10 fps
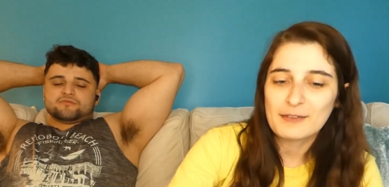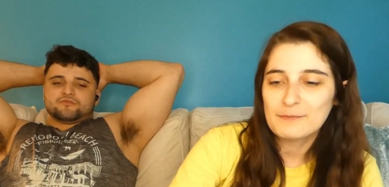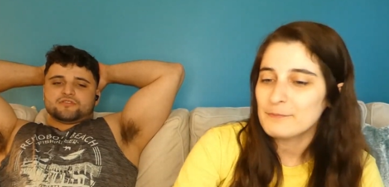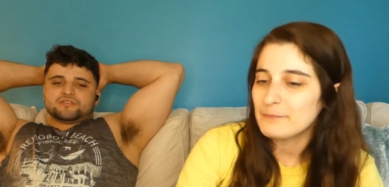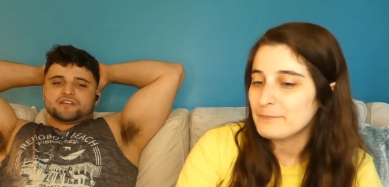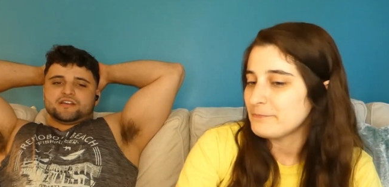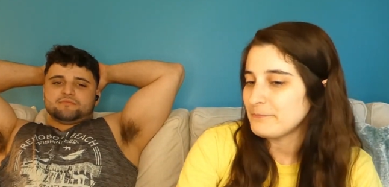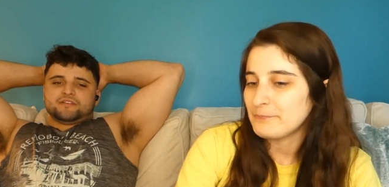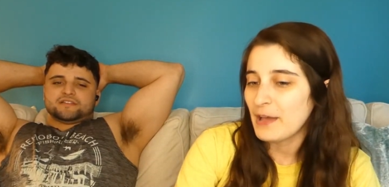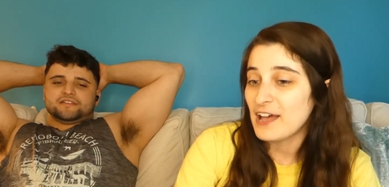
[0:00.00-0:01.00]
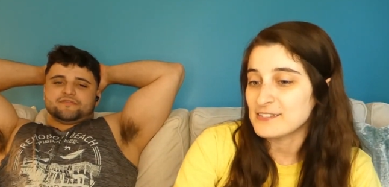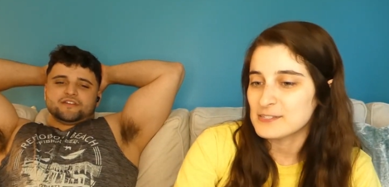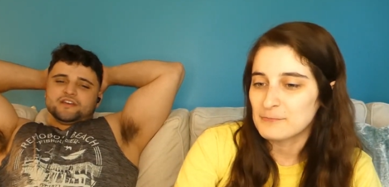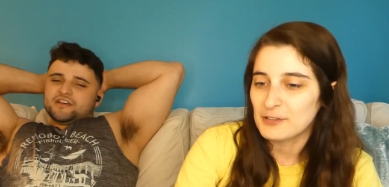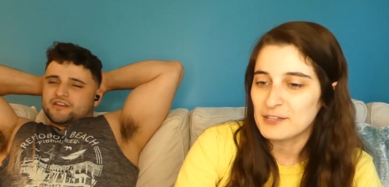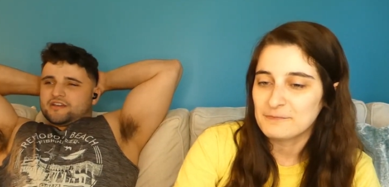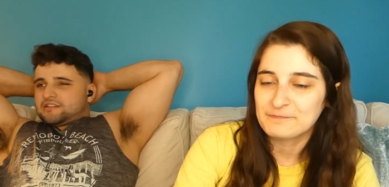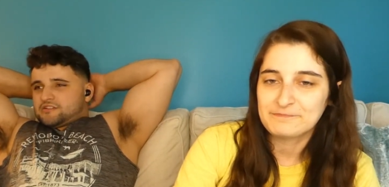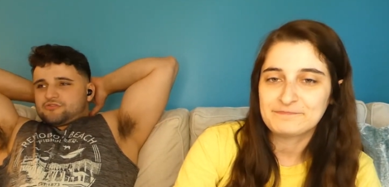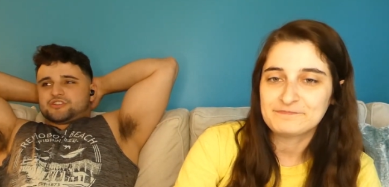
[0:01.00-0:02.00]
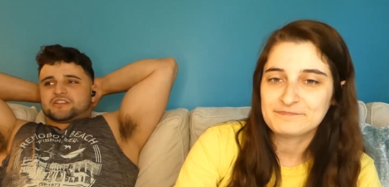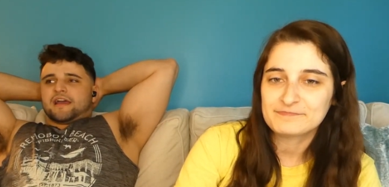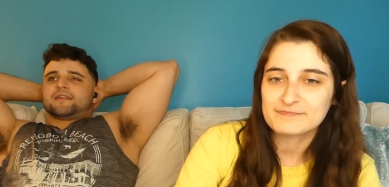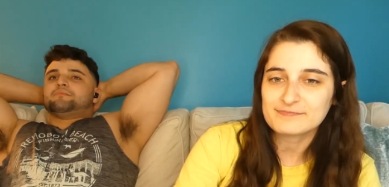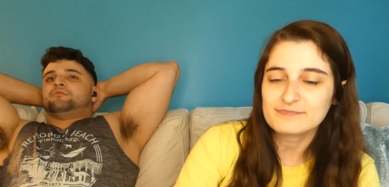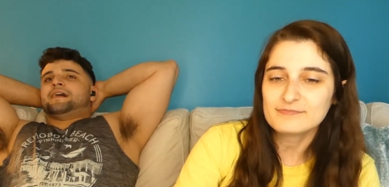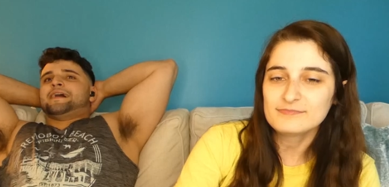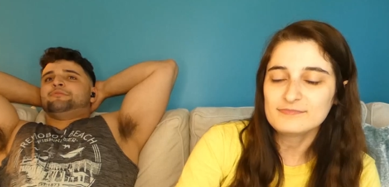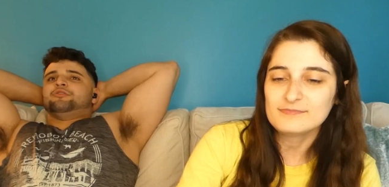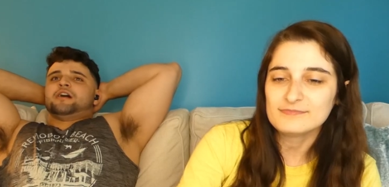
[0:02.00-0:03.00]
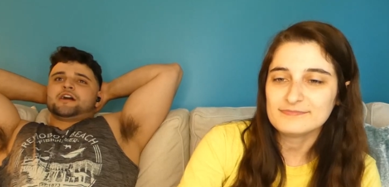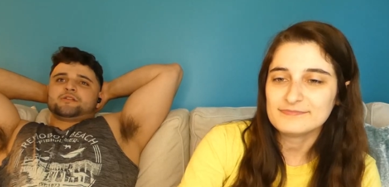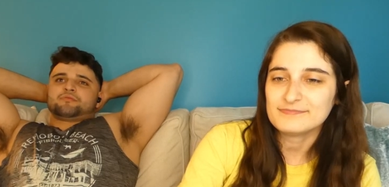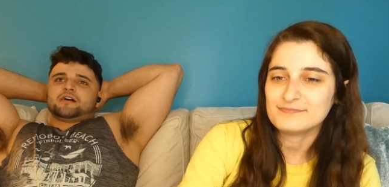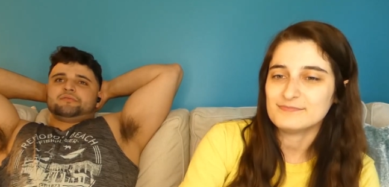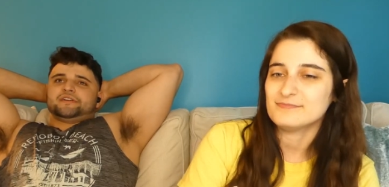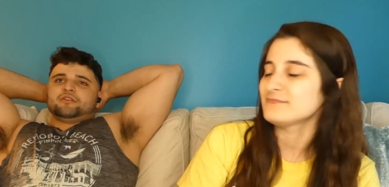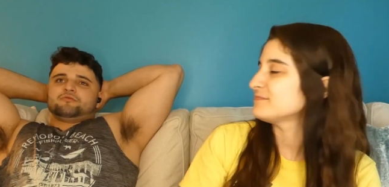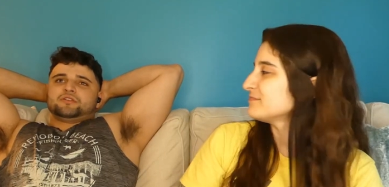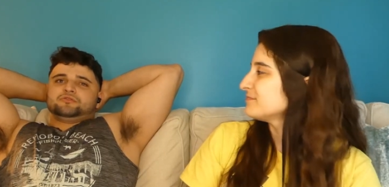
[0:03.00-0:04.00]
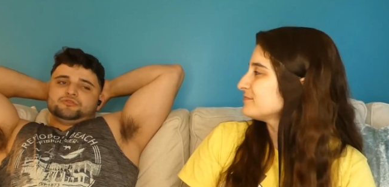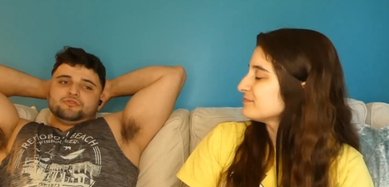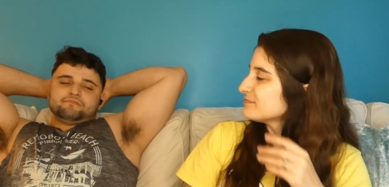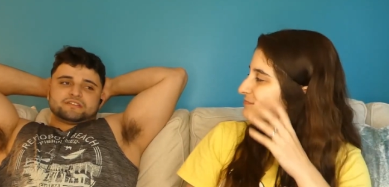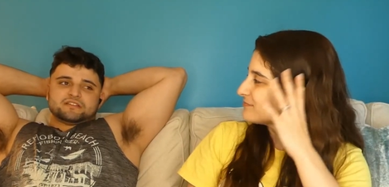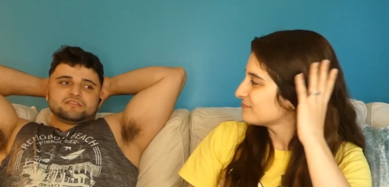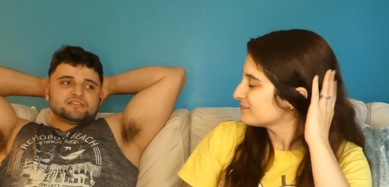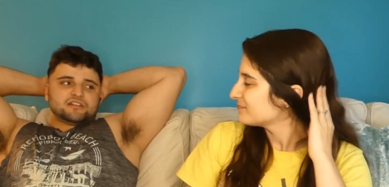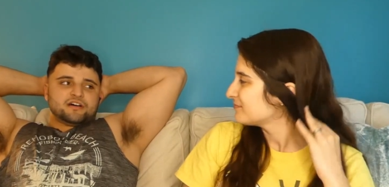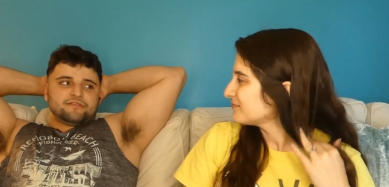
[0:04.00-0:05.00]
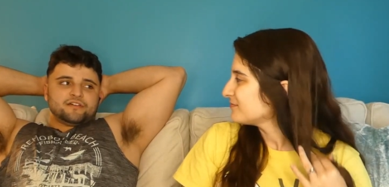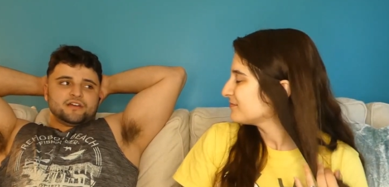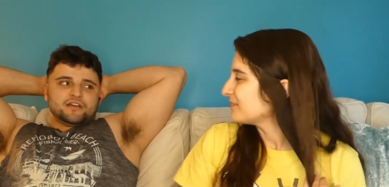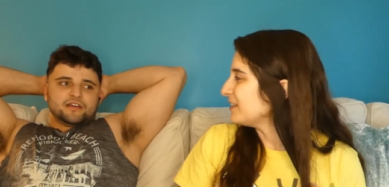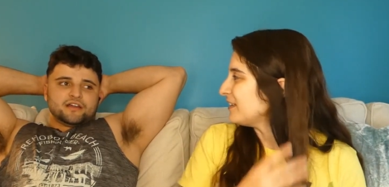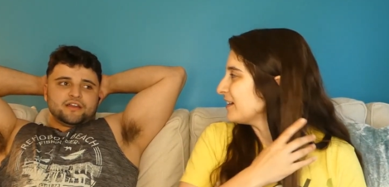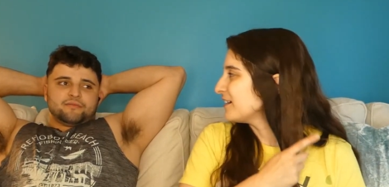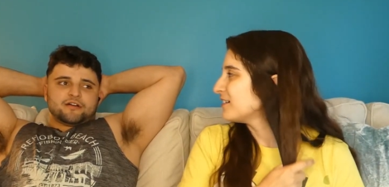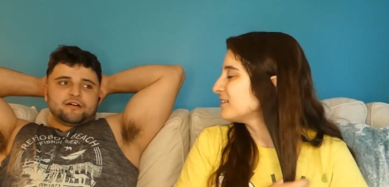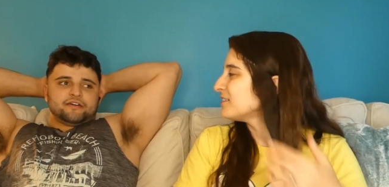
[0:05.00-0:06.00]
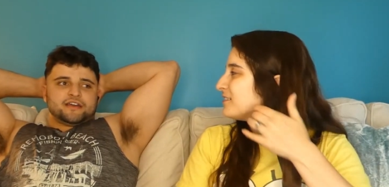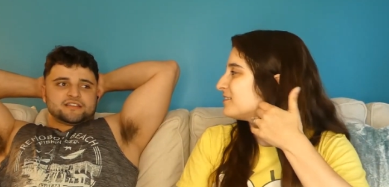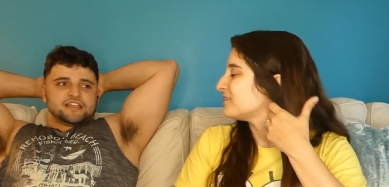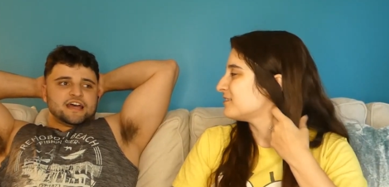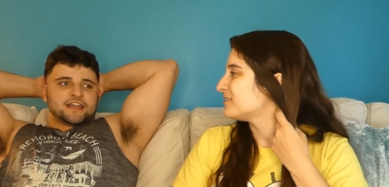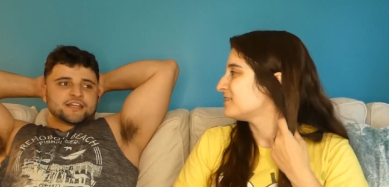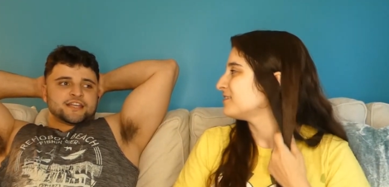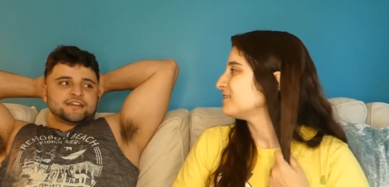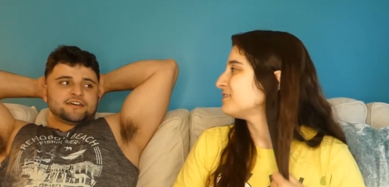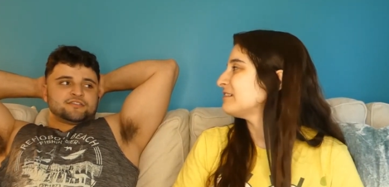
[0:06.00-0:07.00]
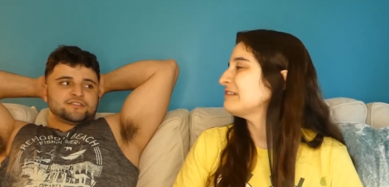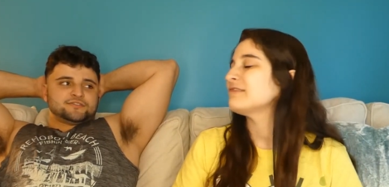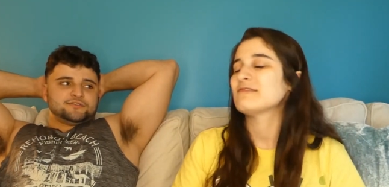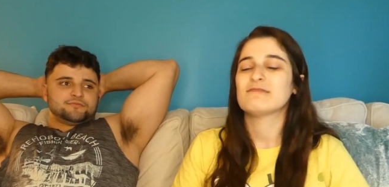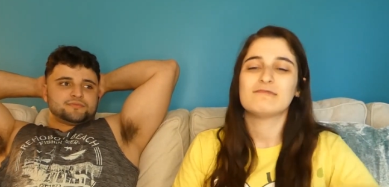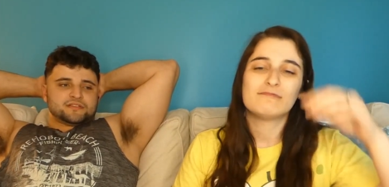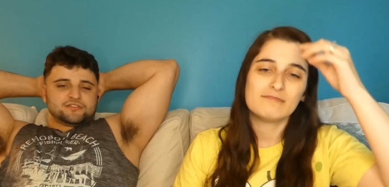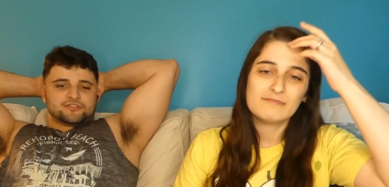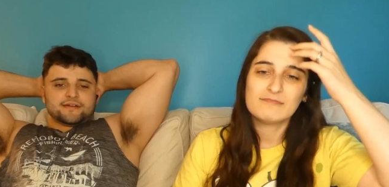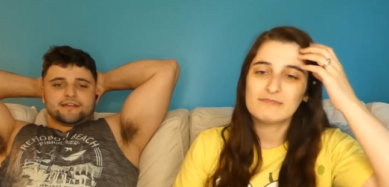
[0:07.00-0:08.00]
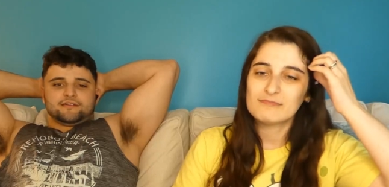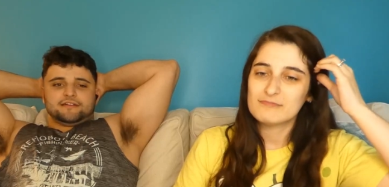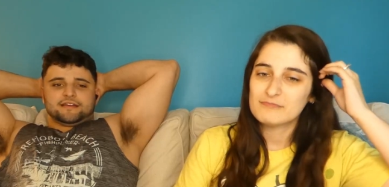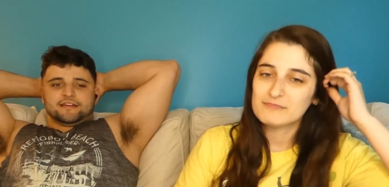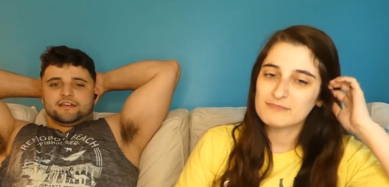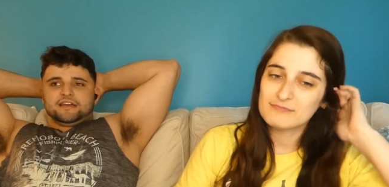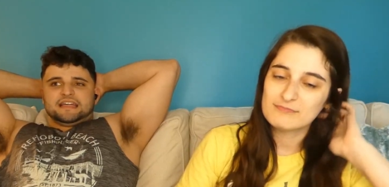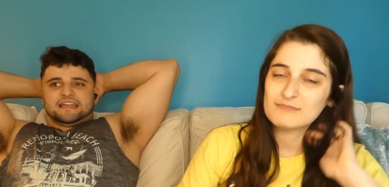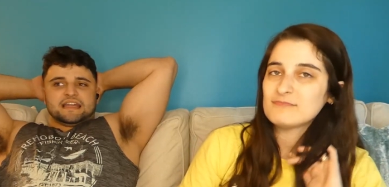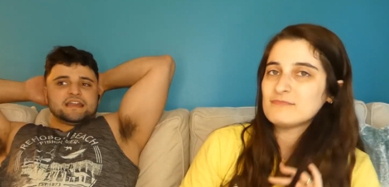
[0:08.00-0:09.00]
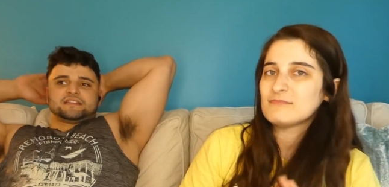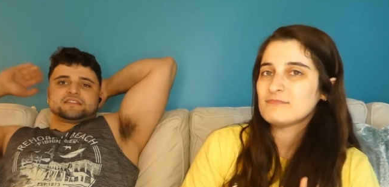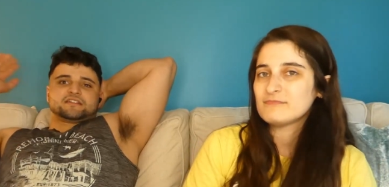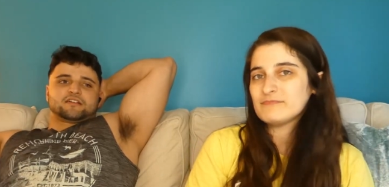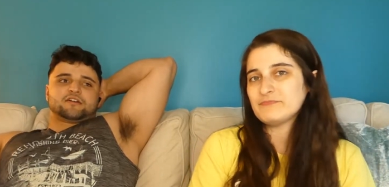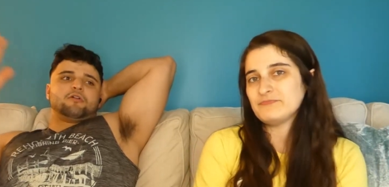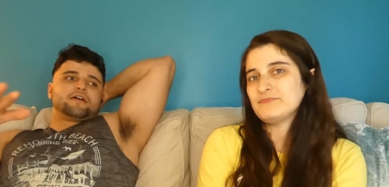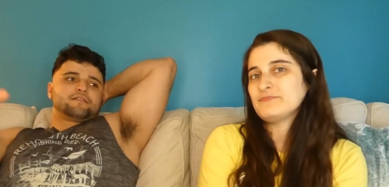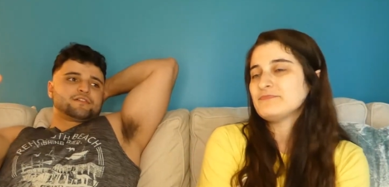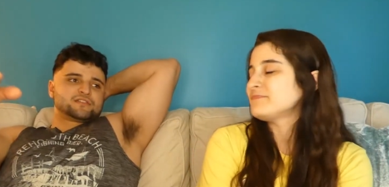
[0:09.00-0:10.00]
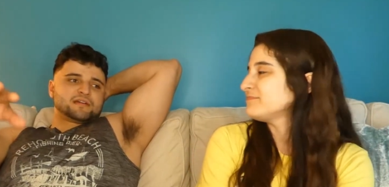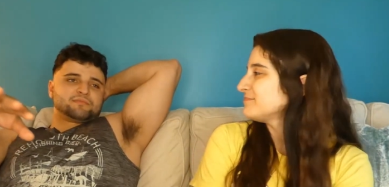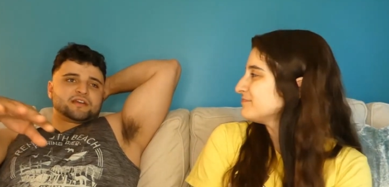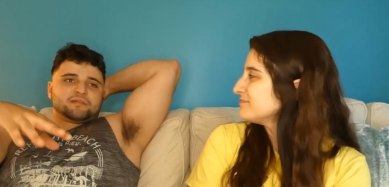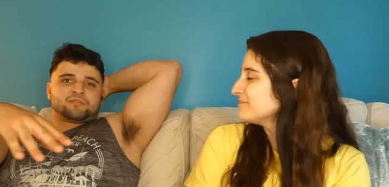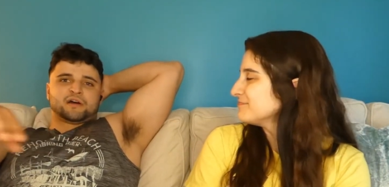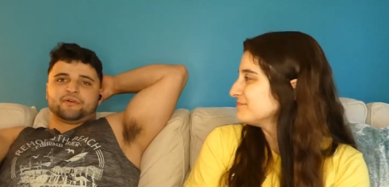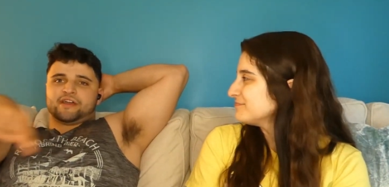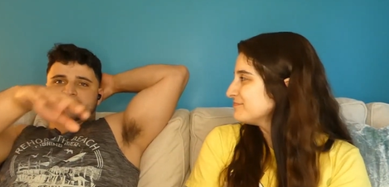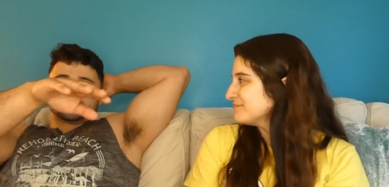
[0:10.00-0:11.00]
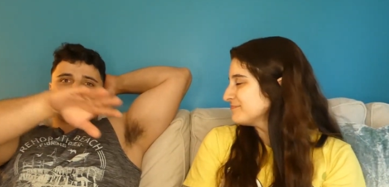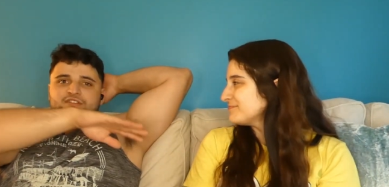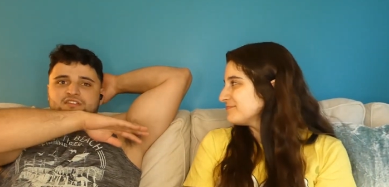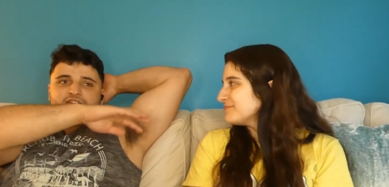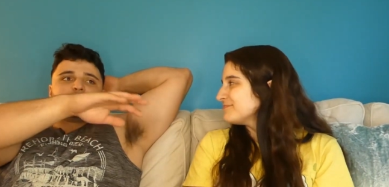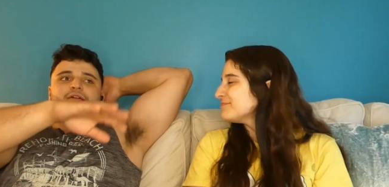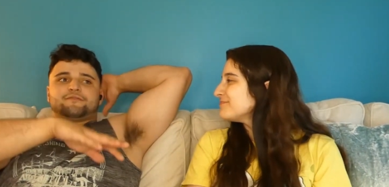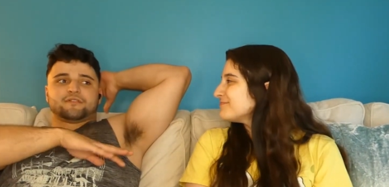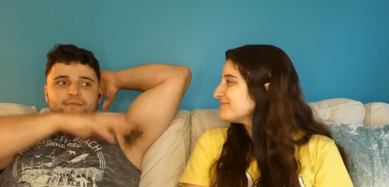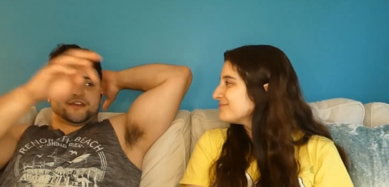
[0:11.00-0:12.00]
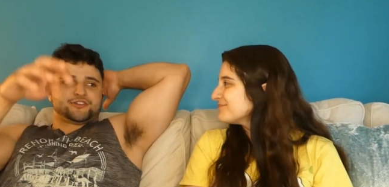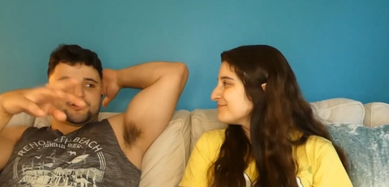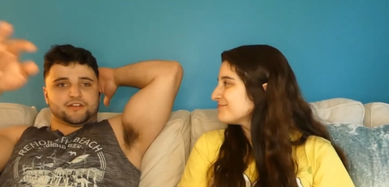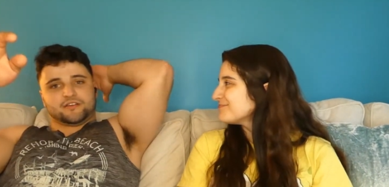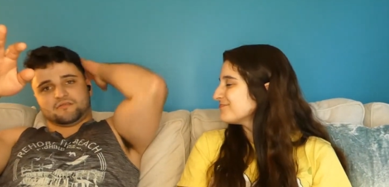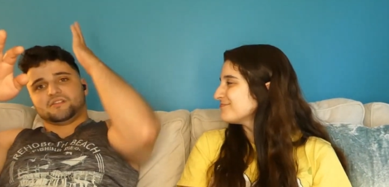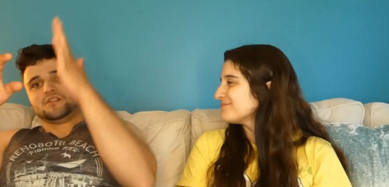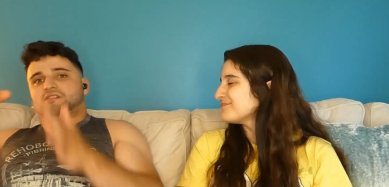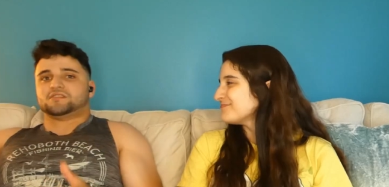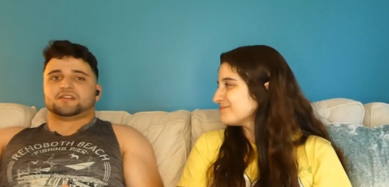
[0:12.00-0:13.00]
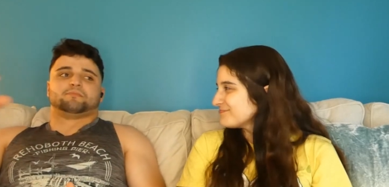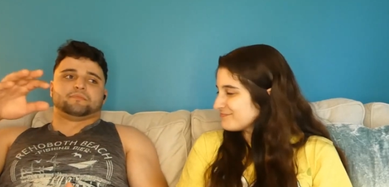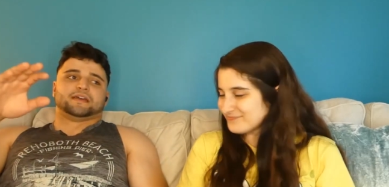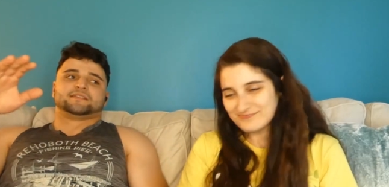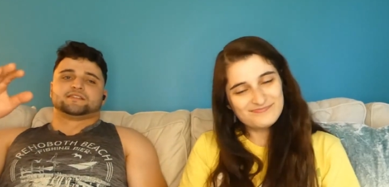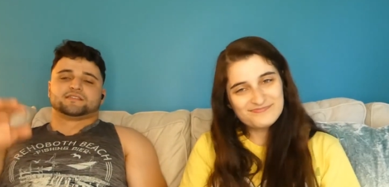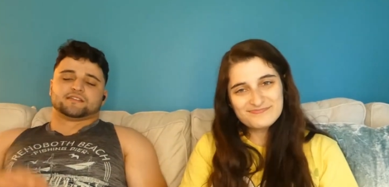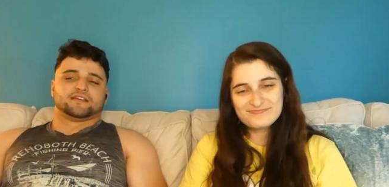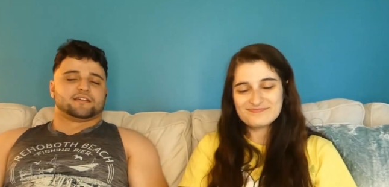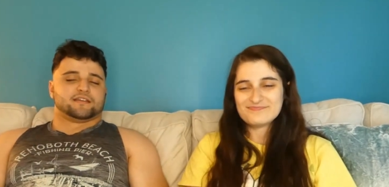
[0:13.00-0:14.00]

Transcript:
Speaker 1: and worse, yeah. Because Possibly. It, because it would just kind of blabble on and probably go into loops and stuff. And yeah. he probably has to edit it out of the loops and try to, like get it to start going for something, it probably has to give it some information and some basis.